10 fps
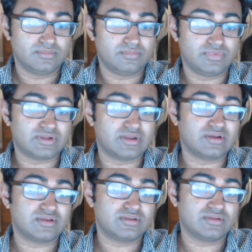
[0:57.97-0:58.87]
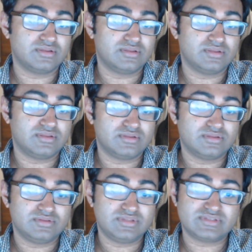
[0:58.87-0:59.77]
But, Huck,
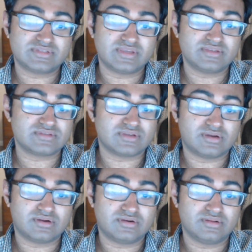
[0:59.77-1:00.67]
these kings are